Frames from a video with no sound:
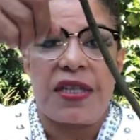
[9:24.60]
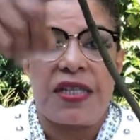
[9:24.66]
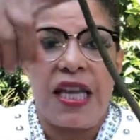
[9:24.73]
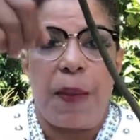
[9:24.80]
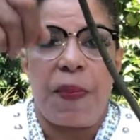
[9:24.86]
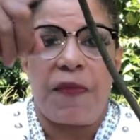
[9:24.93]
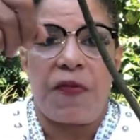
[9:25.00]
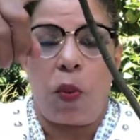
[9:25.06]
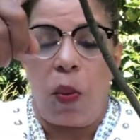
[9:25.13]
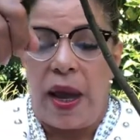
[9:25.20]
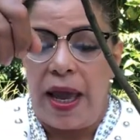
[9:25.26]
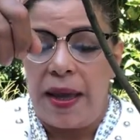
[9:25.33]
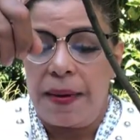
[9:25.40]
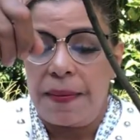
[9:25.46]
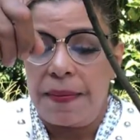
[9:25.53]
step of the
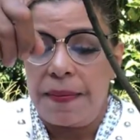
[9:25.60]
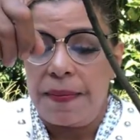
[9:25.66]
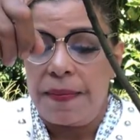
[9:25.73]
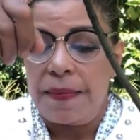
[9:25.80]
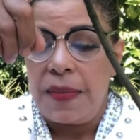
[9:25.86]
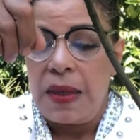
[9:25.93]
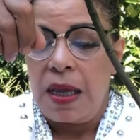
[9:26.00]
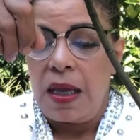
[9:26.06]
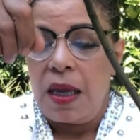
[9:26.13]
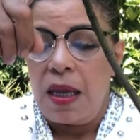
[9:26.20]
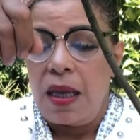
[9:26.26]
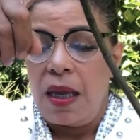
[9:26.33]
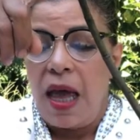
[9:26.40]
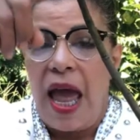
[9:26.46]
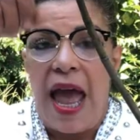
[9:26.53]
way.
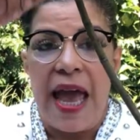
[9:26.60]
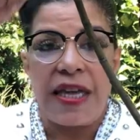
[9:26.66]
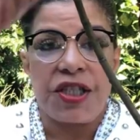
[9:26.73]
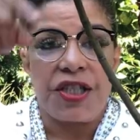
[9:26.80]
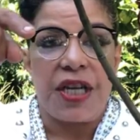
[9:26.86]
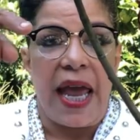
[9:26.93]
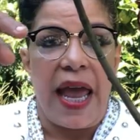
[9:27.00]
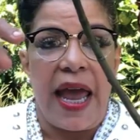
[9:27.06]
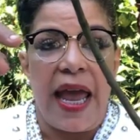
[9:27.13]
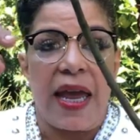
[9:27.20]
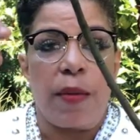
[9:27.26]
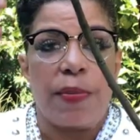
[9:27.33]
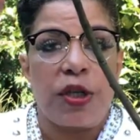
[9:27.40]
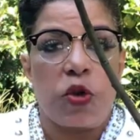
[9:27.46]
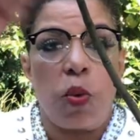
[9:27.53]
Hashtag
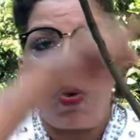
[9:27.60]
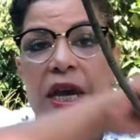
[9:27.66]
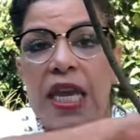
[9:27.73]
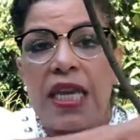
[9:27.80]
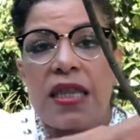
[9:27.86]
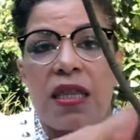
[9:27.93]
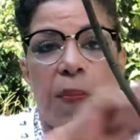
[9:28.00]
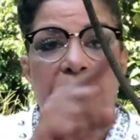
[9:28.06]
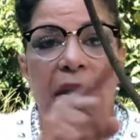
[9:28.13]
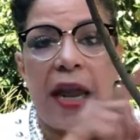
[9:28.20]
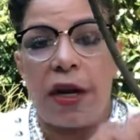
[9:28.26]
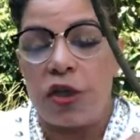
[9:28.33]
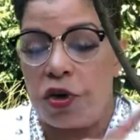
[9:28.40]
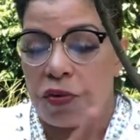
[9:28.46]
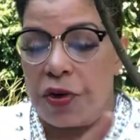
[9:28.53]
between the
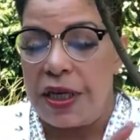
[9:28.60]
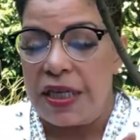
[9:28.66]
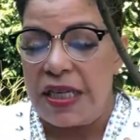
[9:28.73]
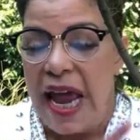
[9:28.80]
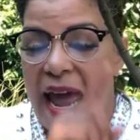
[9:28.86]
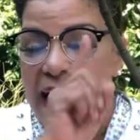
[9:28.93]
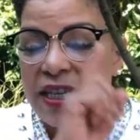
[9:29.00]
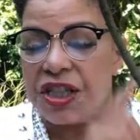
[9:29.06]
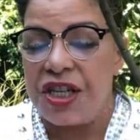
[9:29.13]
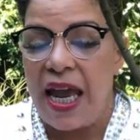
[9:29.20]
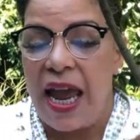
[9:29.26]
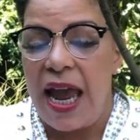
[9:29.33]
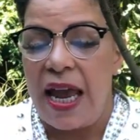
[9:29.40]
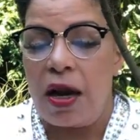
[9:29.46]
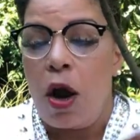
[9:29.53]
pear trees.
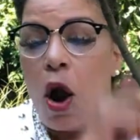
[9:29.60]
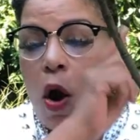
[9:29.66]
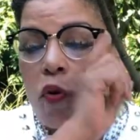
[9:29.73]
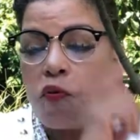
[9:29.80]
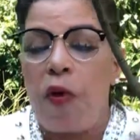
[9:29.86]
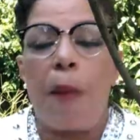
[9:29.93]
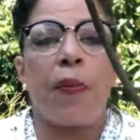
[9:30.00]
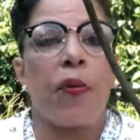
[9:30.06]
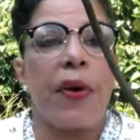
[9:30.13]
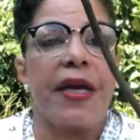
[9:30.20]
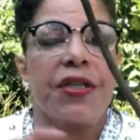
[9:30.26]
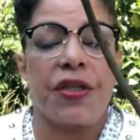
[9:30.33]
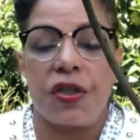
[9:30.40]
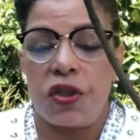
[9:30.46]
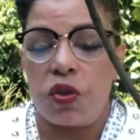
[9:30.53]
Hashtag
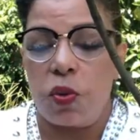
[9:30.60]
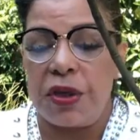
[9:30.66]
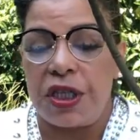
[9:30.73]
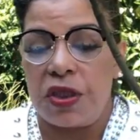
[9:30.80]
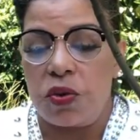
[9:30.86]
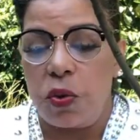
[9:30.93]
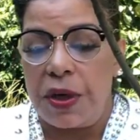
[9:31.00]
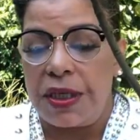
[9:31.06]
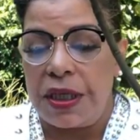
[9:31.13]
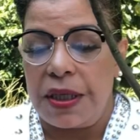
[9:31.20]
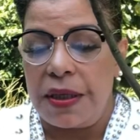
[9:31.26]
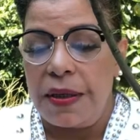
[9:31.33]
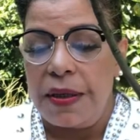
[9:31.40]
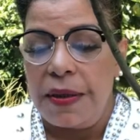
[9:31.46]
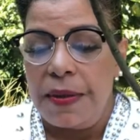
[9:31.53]
reparations 2020.
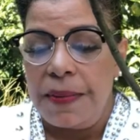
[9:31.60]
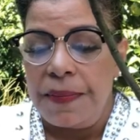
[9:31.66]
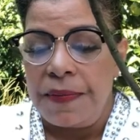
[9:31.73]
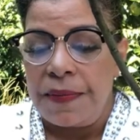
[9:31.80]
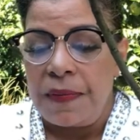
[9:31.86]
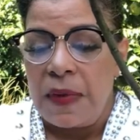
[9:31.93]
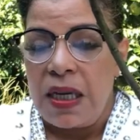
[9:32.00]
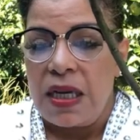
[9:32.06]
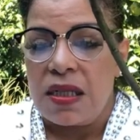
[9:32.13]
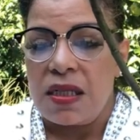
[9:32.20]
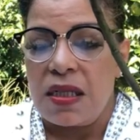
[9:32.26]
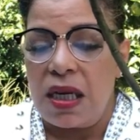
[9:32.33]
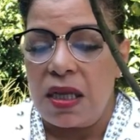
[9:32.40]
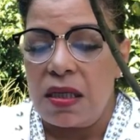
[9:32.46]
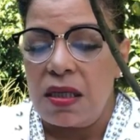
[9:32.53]

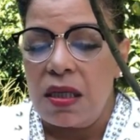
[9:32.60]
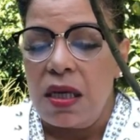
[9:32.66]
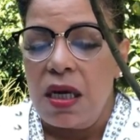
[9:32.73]
6,